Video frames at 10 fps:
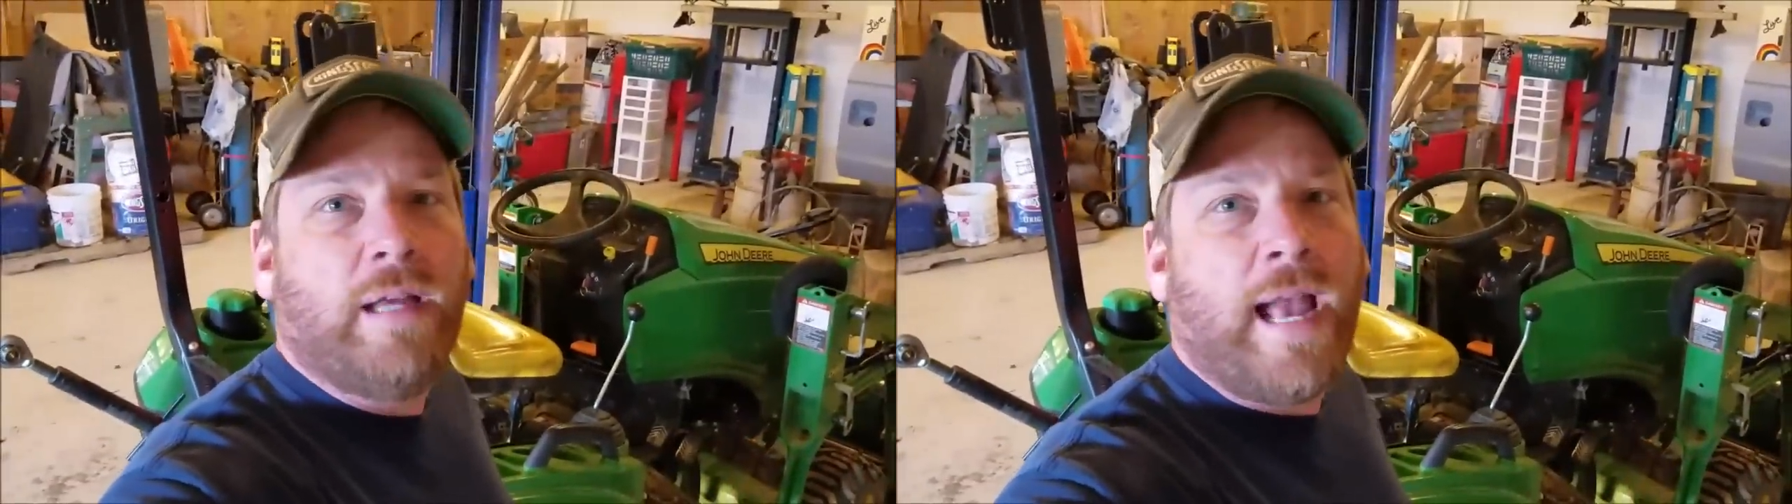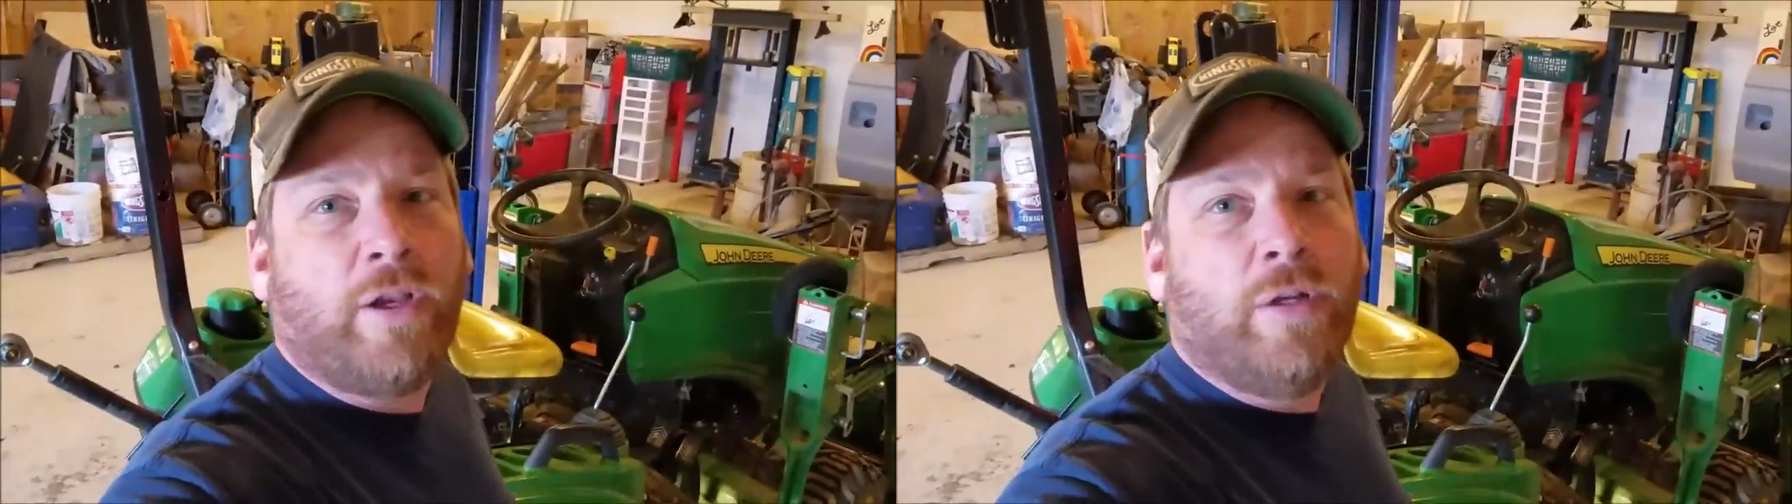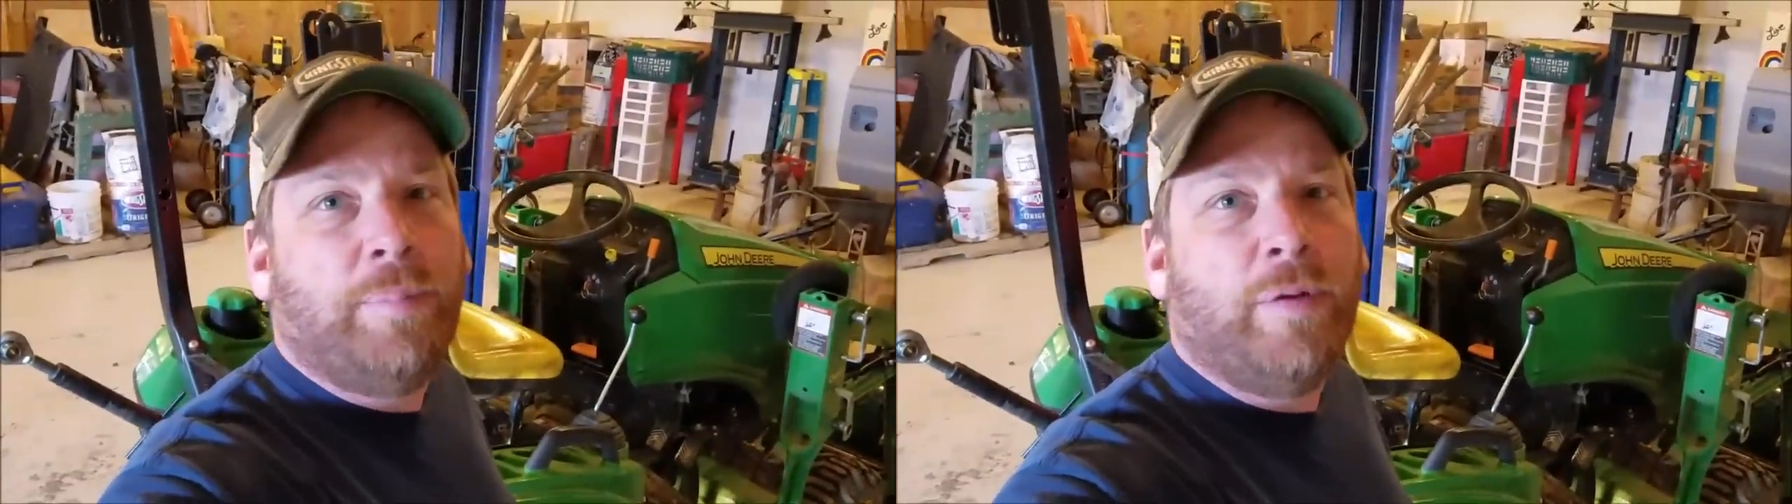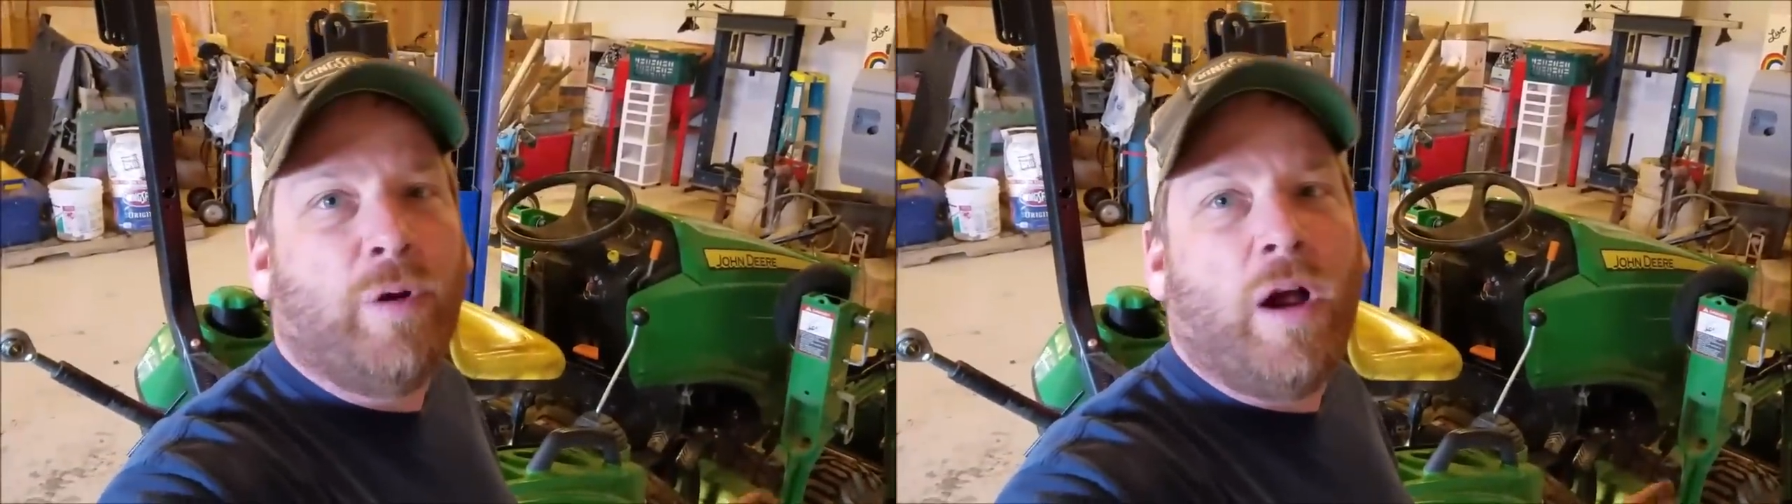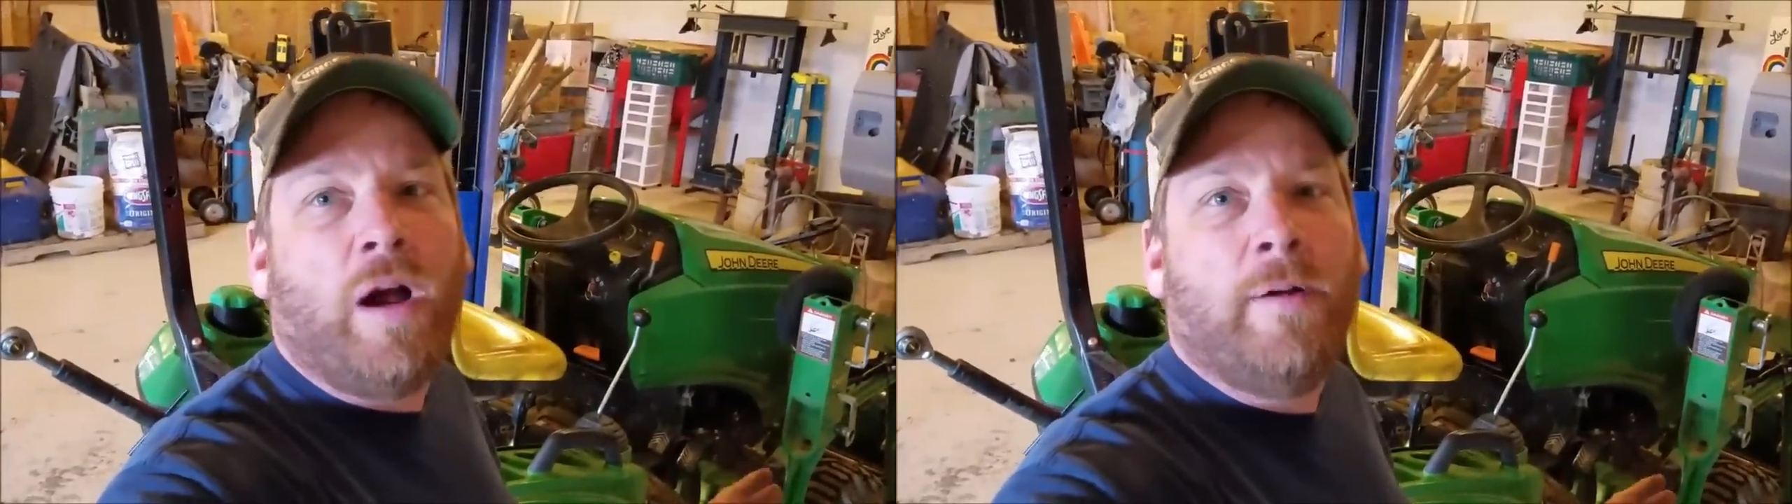I could be
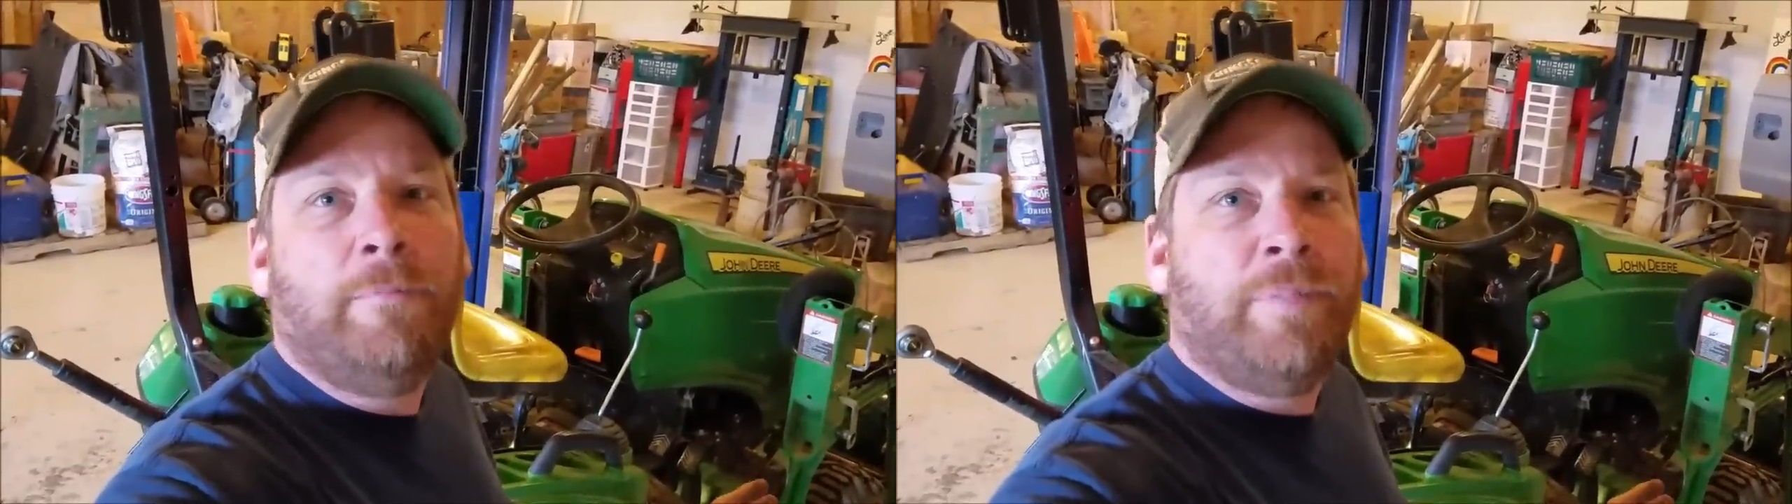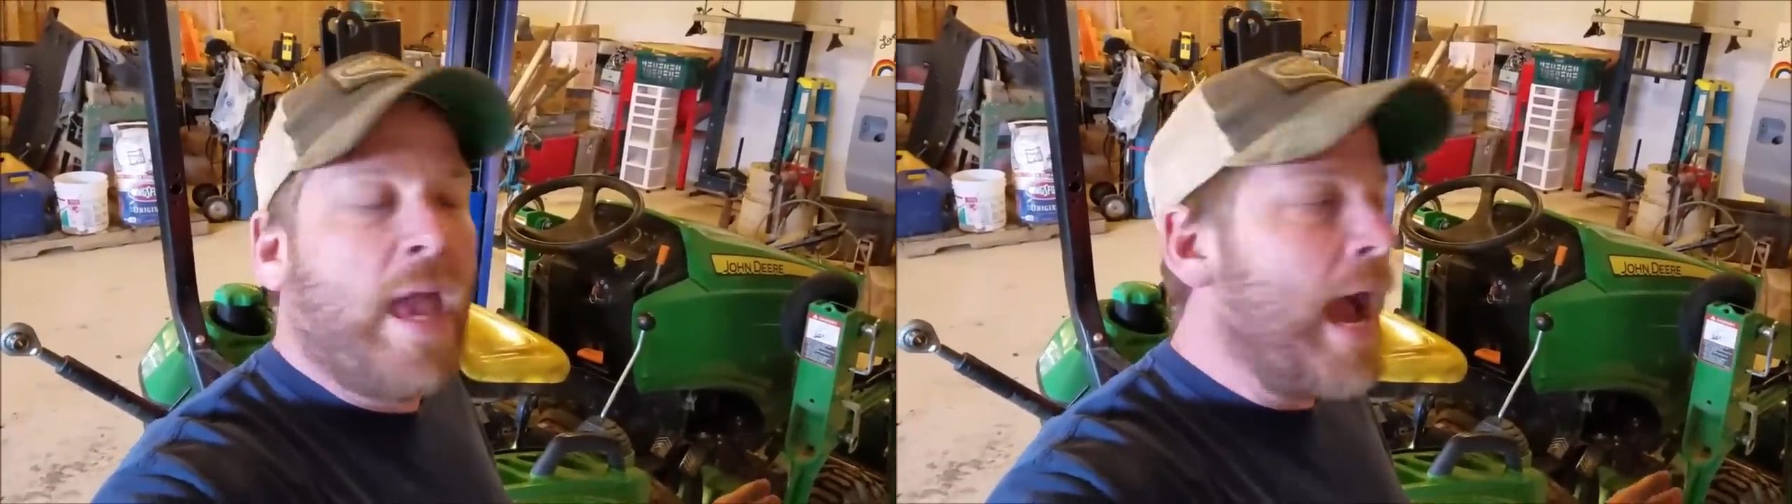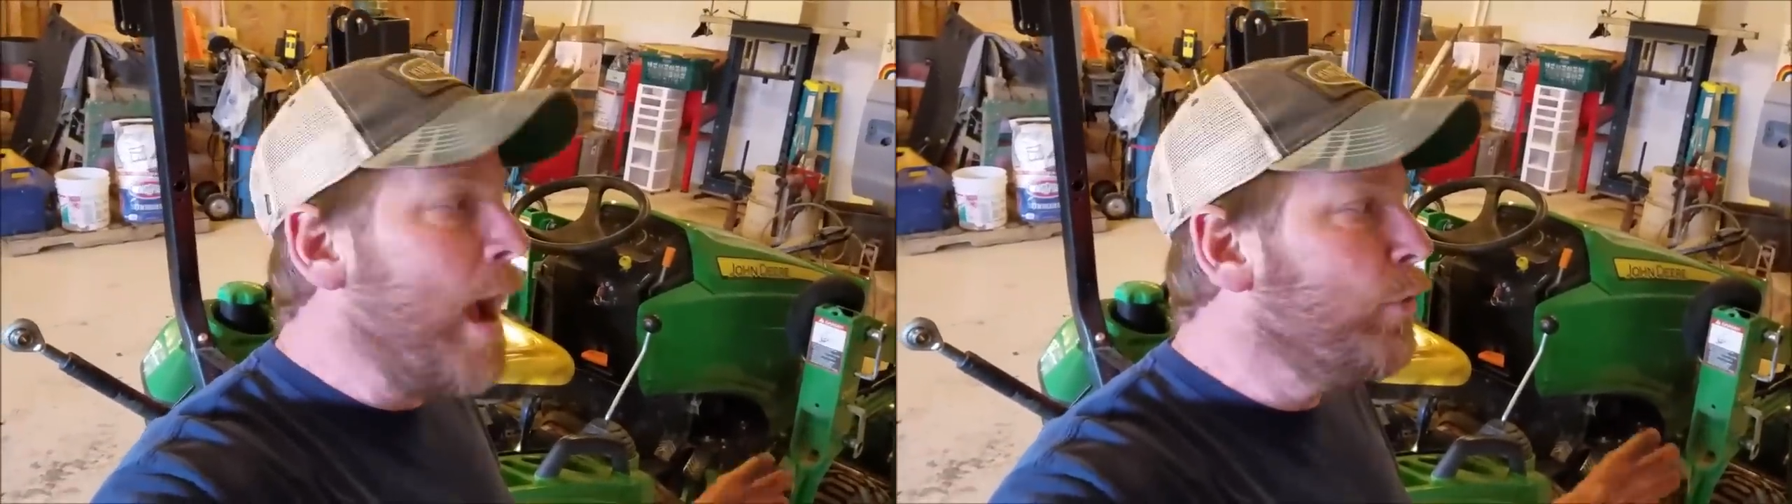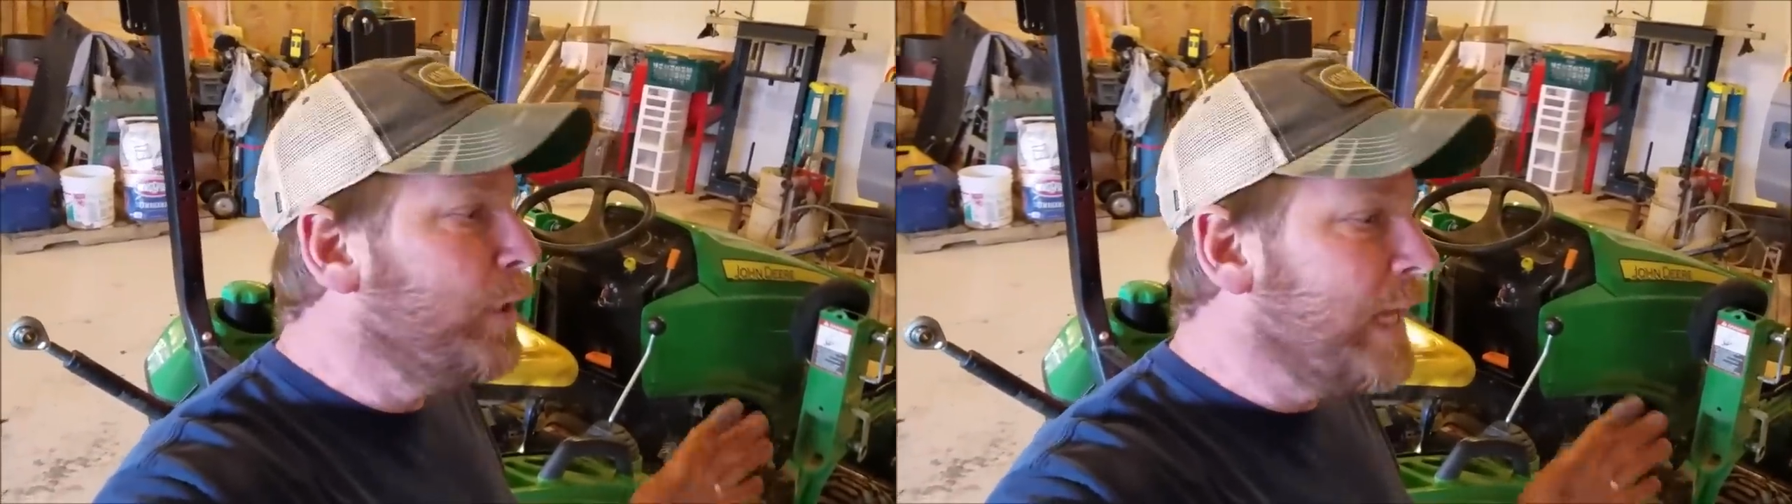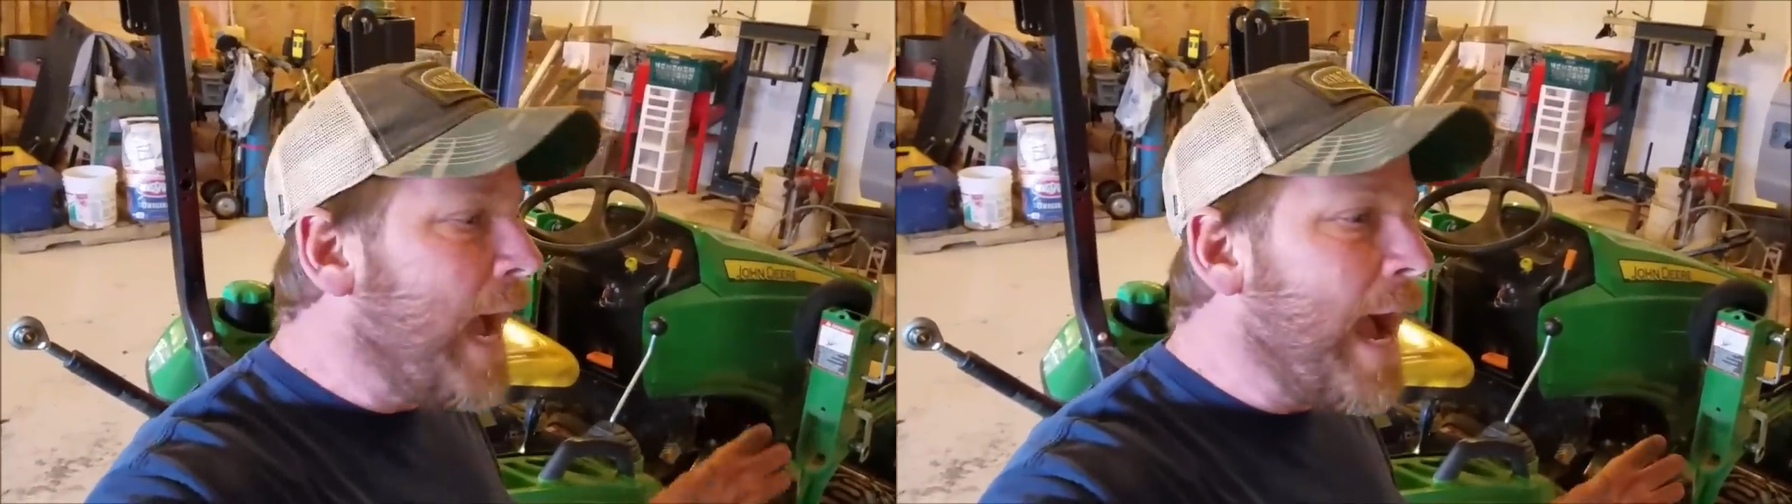wrong. I would
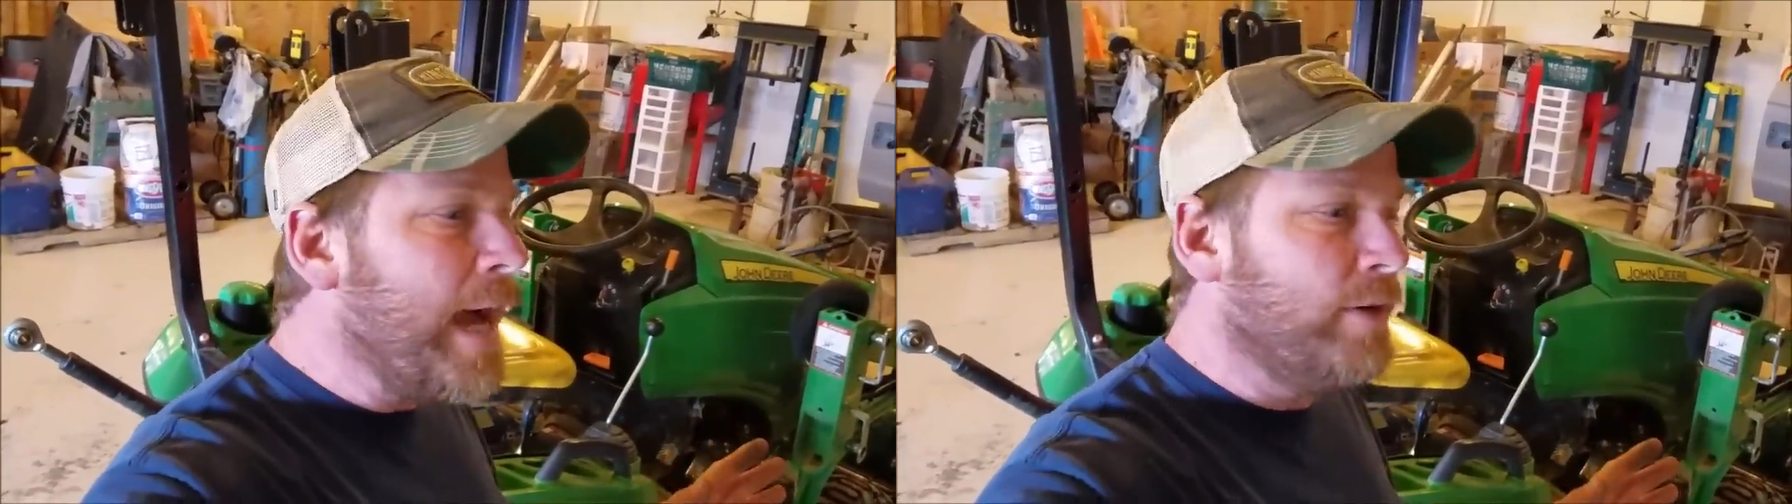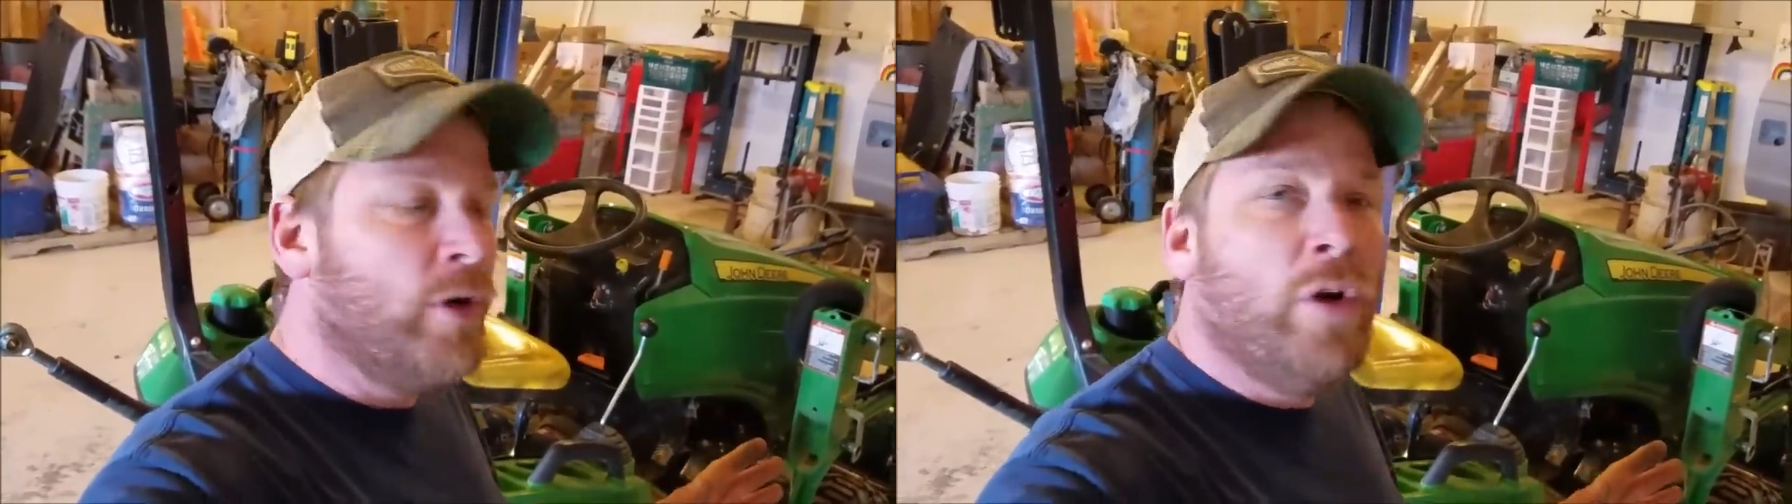not